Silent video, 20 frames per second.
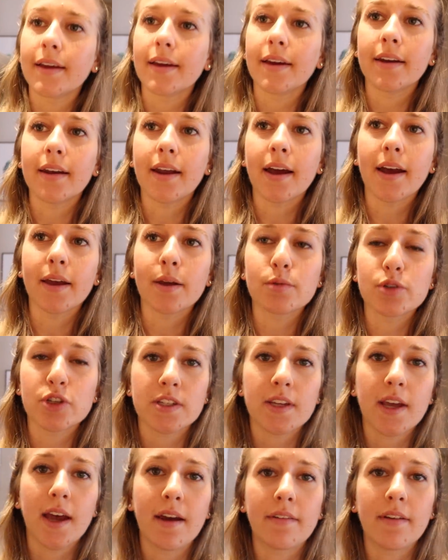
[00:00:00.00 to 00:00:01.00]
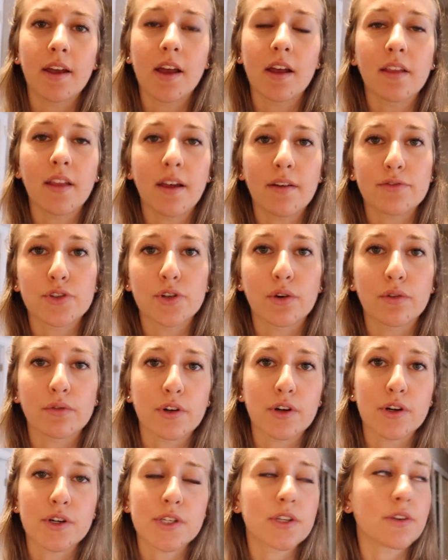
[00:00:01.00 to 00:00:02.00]
And I am just having
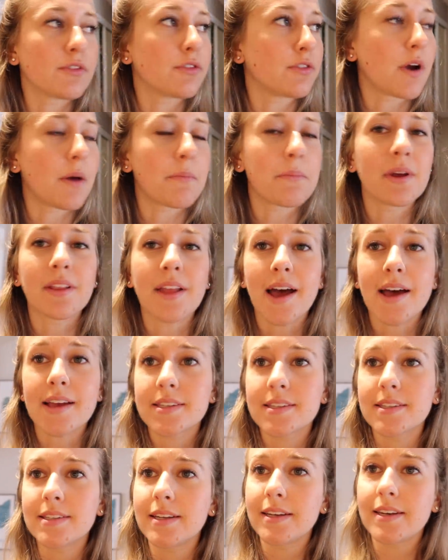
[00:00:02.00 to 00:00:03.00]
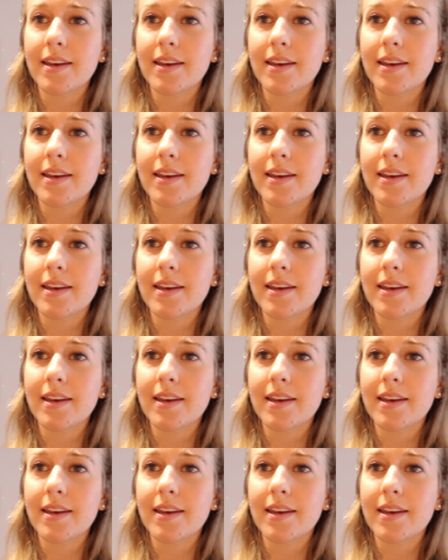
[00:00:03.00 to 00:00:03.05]
leftovers from last